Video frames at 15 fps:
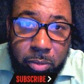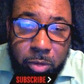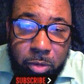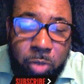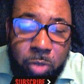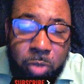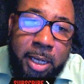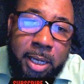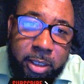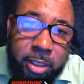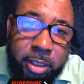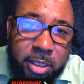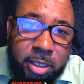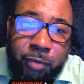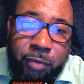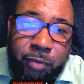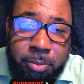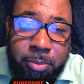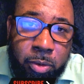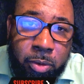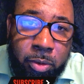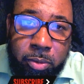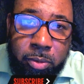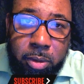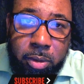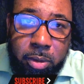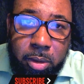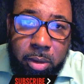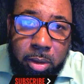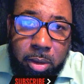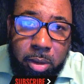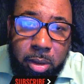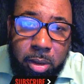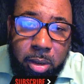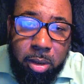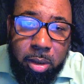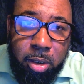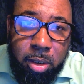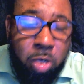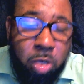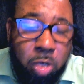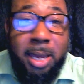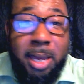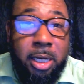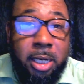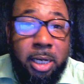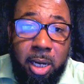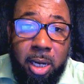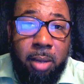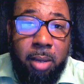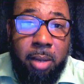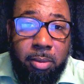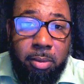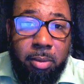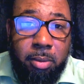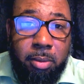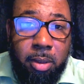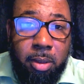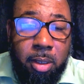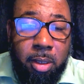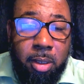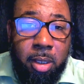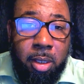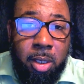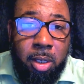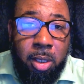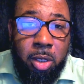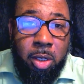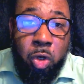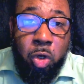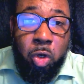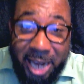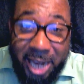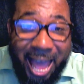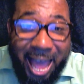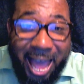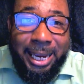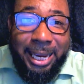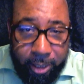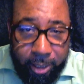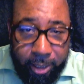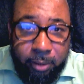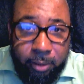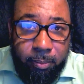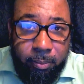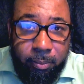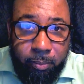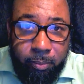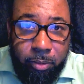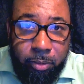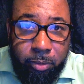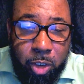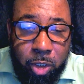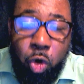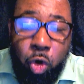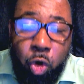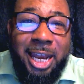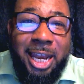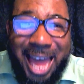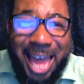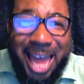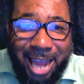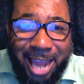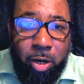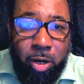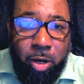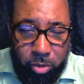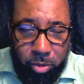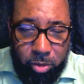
You're making this stuff up, dude. You're making it up. You're lying. You're a liar.